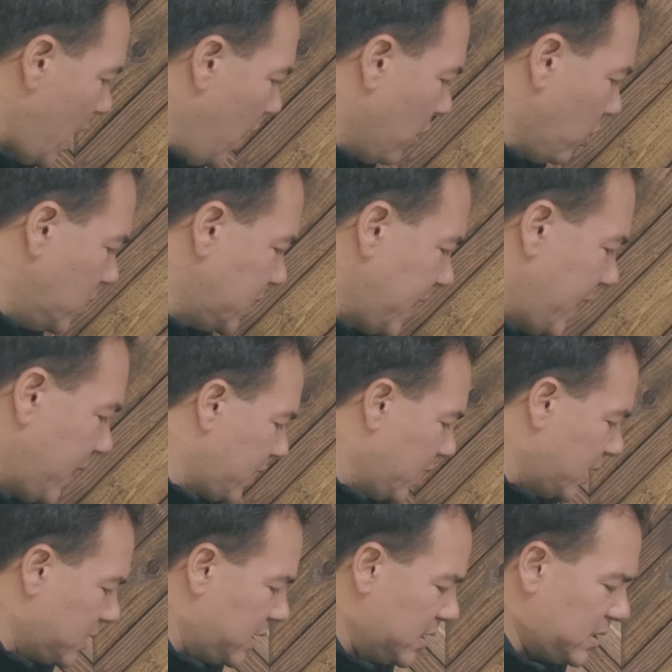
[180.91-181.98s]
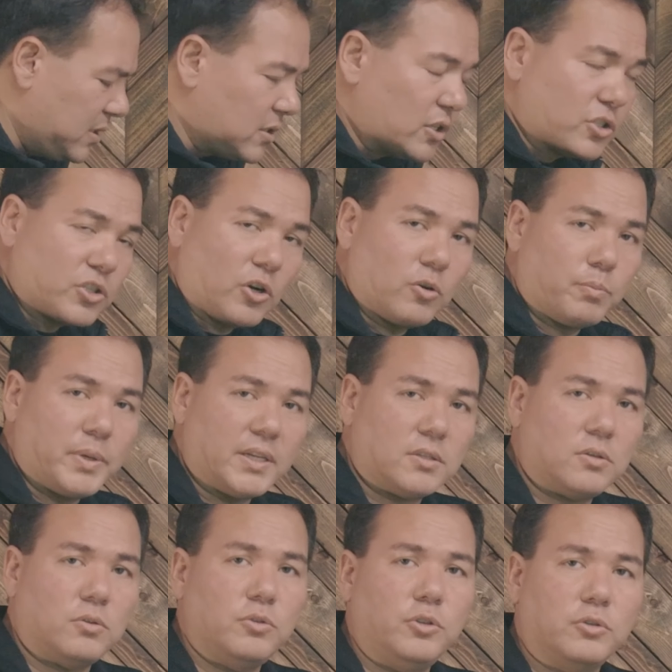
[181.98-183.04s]
I'm going to this. This is a SIRT
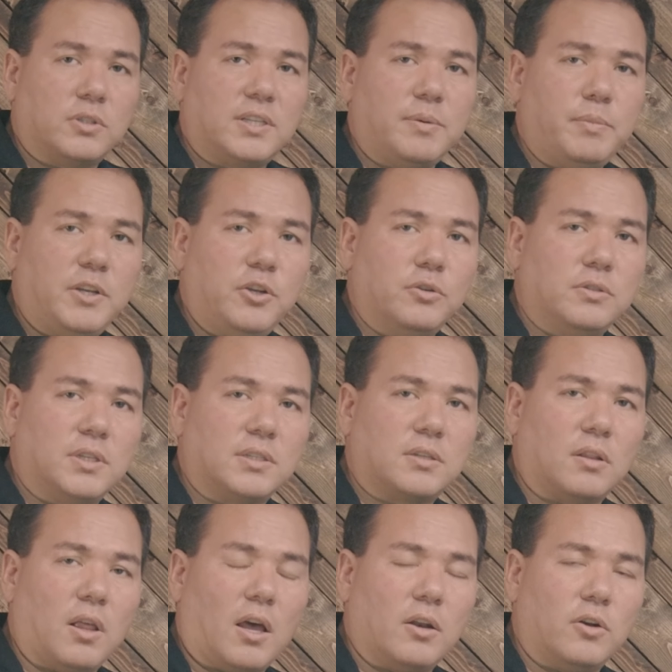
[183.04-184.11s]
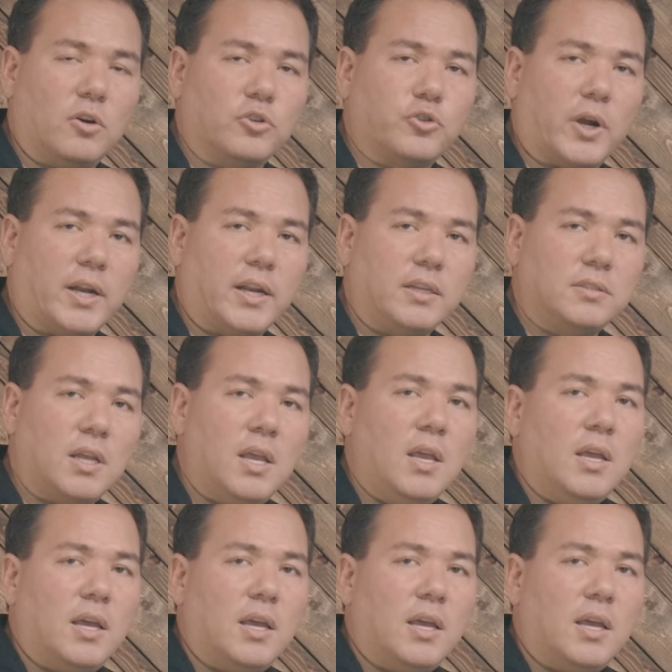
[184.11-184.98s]
pistol. You'll see me use this a lot in our trainings.